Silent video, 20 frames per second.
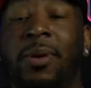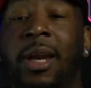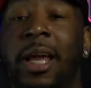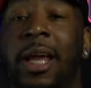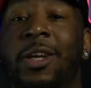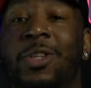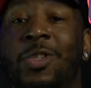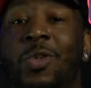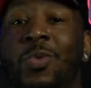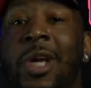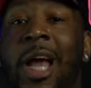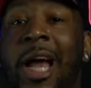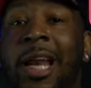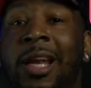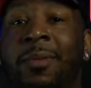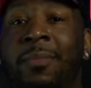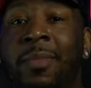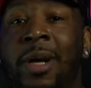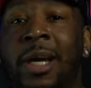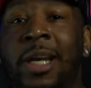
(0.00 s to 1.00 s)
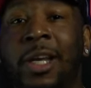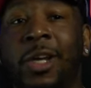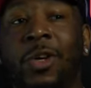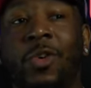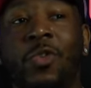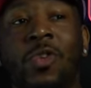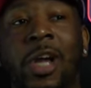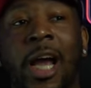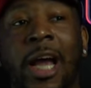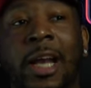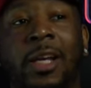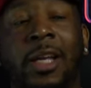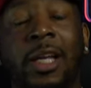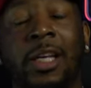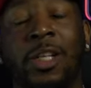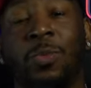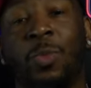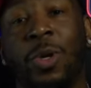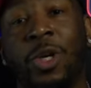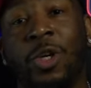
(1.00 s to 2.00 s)
The players who got the money, who got
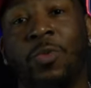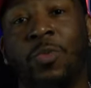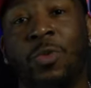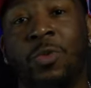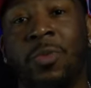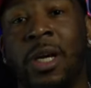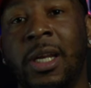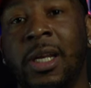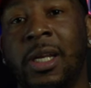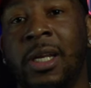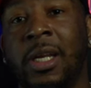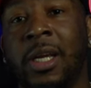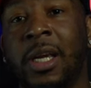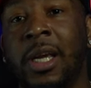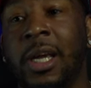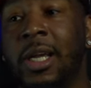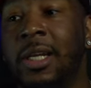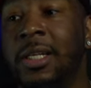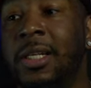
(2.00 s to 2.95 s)
the expendable money